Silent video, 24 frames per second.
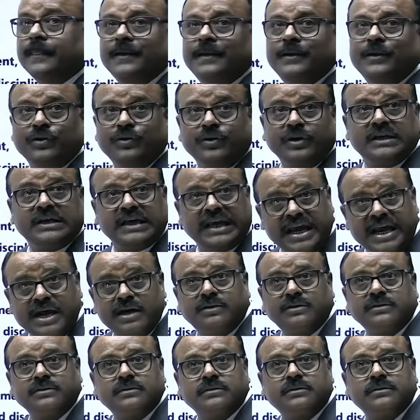Unit
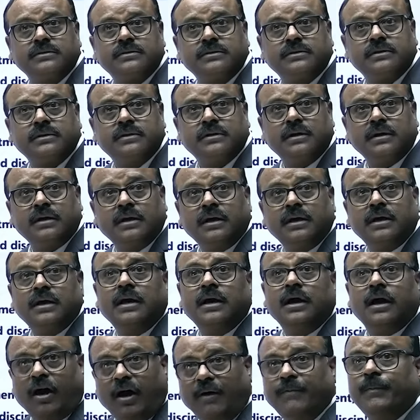8
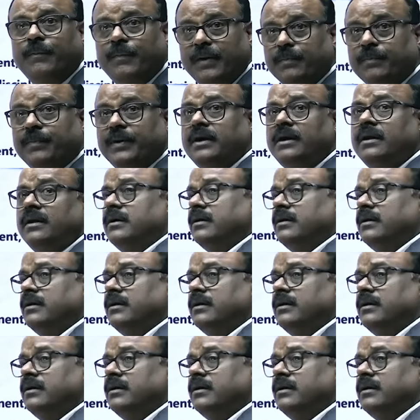of paper